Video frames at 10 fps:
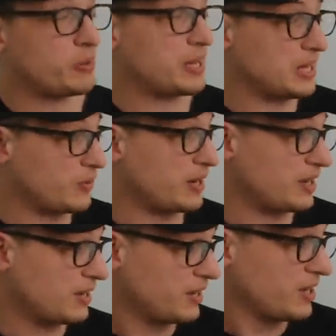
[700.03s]
But anyway,
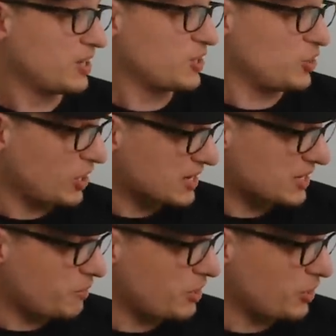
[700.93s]
you guys
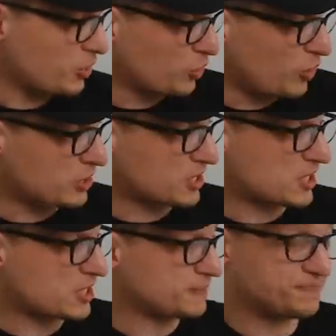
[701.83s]
let me know your
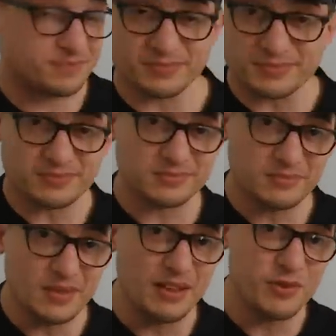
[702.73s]
thoughts.
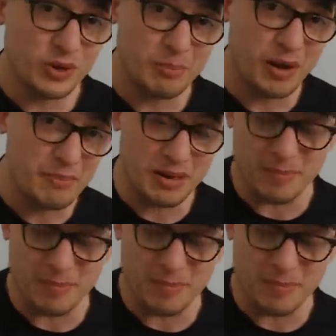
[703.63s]
If you want to buy me a